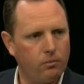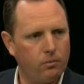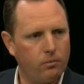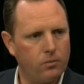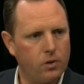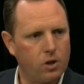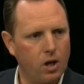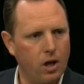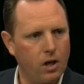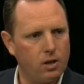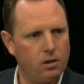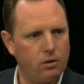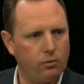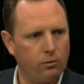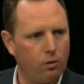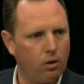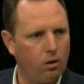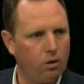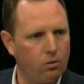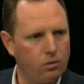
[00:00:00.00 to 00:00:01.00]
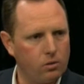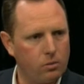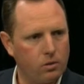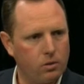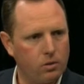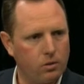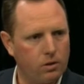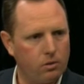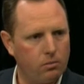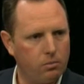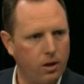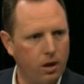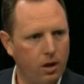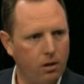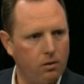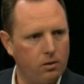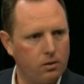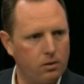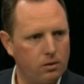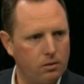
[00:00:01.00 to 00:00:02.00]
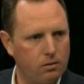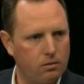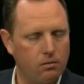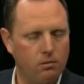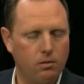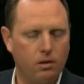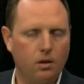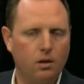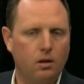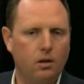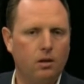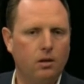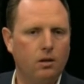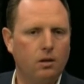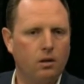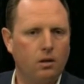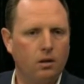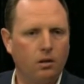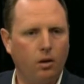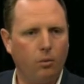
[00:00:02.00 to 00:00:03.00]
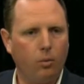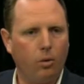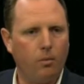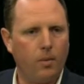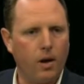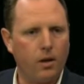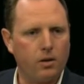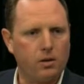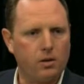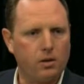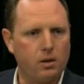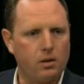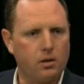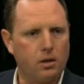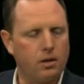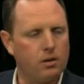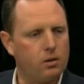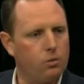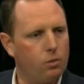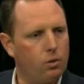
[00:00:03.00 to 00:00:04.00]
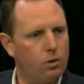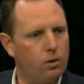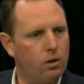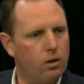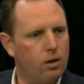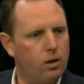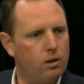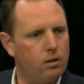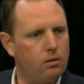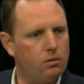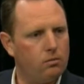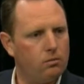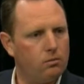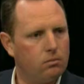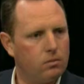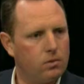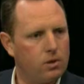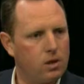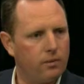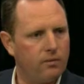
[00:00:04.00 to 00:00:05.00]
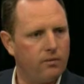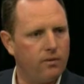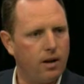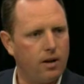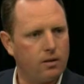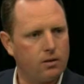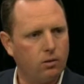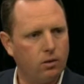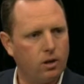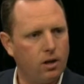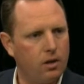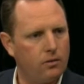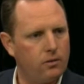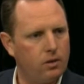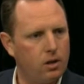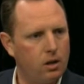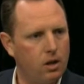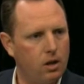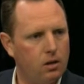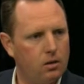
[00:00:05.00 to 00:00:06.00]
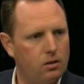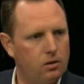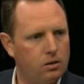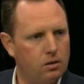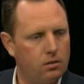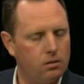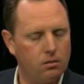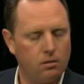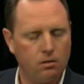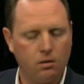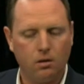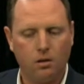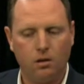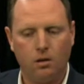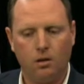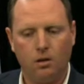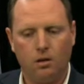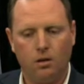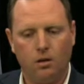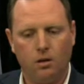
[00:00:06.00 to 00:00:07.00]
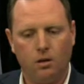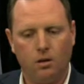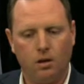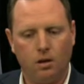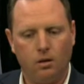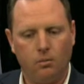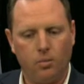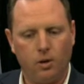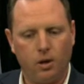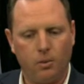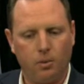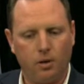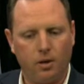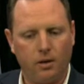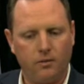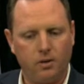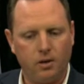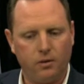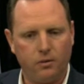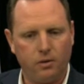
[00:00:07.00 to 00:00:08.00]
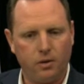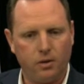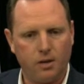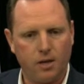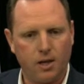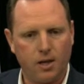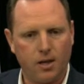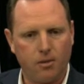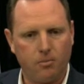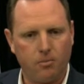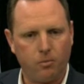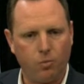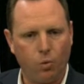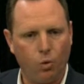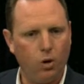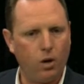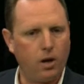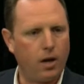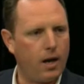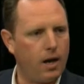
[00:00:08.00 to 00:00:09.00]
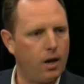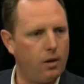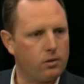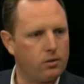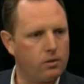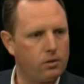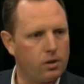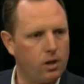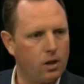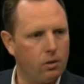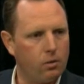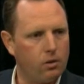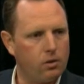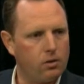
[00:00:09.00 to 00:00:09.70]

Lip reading: changing of roles between parents, and a lot more mothers these days are working, and some fathers looking after kids, and people have different work hours and so on.